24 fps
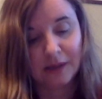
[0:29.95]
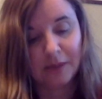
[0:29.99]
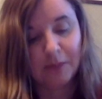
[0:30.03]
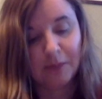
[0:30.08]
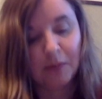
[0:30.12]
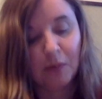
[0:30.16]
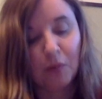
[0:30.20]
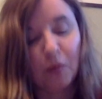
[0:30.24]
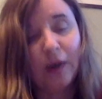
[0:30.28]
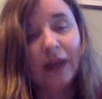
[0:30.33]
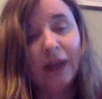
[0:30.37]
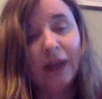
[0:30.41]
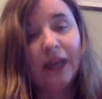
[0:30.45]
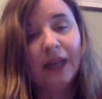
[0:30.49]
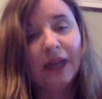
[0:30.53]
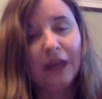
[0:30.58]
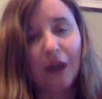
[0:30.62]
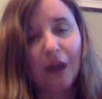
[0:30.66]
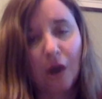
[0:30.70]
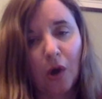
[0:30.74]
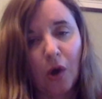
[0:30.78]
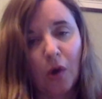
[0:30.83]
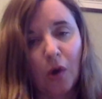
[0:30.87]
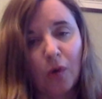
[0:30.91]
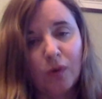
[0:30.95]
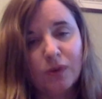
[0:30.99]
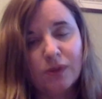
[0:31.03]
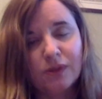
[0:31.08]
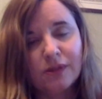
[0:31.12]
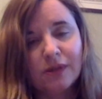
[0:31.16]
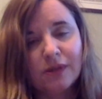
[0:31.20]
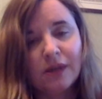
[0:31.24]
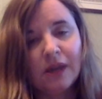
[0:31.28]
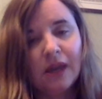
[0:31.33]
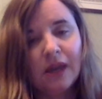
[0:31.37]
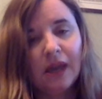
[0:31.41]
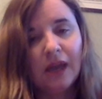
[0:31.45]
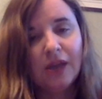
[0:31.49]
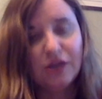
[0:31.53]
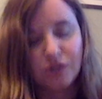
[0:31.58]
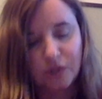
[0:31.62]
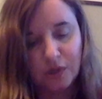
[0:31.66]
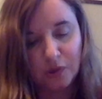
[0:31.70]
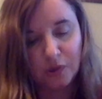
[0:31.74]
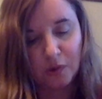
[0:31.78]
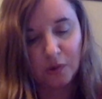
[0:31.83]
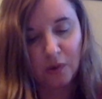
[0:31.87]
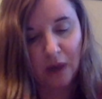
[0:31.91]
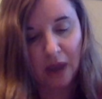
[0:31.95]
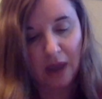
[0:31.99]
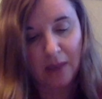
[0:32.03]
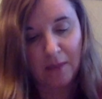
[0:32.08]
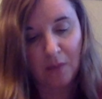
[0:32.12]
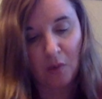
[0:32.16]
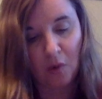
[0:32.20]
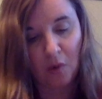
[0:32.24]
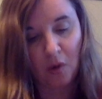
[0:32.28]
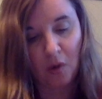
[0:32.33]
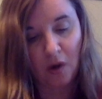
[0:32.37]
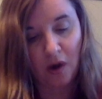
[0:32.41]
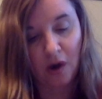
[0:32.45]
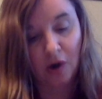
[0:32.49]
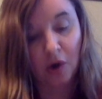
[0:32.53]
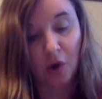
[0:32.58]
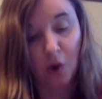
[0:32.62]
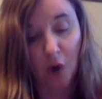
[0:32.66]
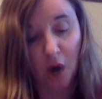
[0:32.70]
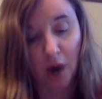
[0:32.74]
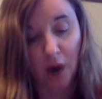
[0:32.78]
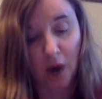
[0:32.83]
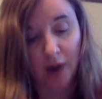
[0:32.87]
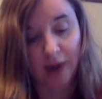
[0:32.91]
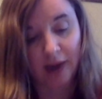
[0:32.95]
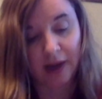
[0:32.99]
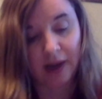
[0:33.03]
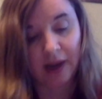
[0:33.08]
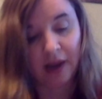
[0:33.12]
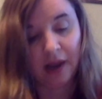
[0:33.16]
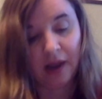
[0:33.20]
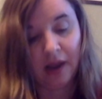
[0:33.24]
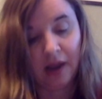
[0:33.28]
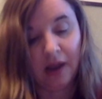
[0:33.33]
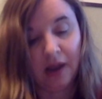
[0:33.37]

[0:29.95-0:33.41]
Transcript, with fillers: But when it goes into a more chronic